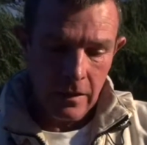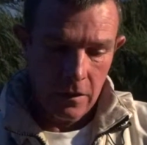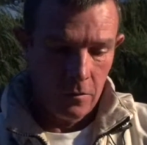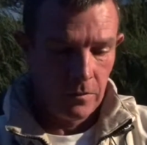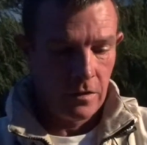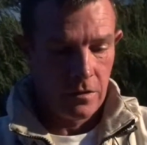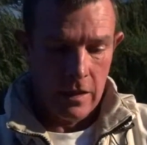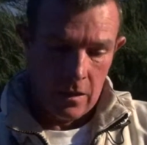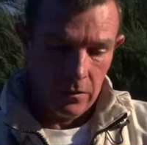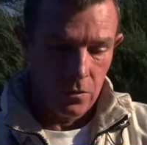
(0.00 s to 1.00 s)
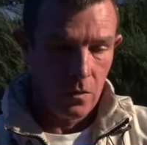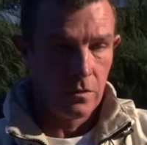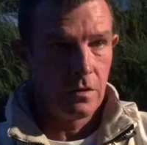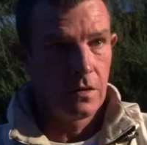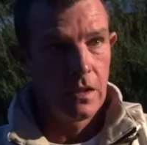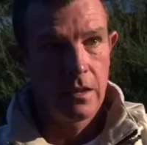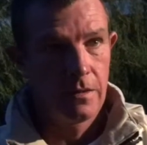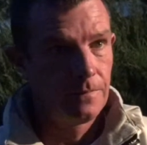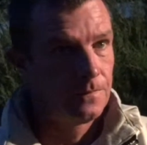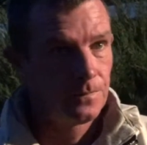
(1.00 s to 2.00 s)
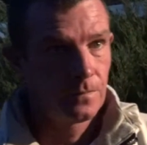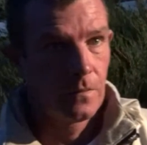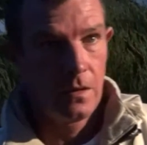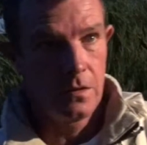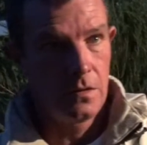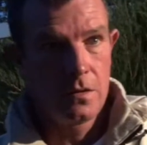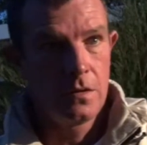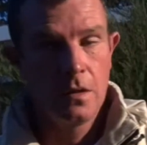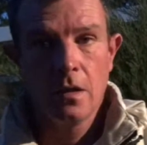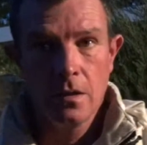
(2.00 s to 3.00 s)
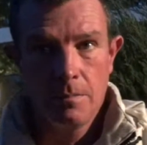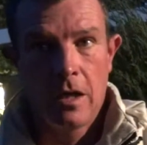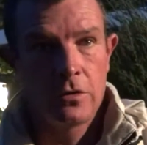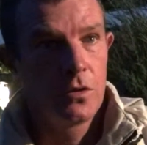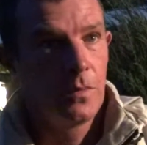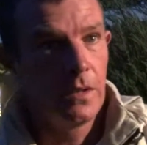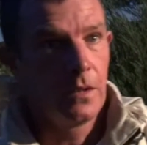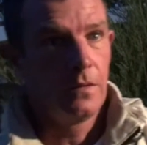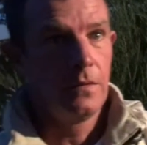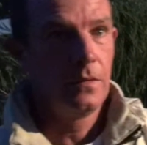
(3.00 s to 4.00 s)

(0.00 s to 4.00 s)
kilometers an hour towards each other. It's bound to be a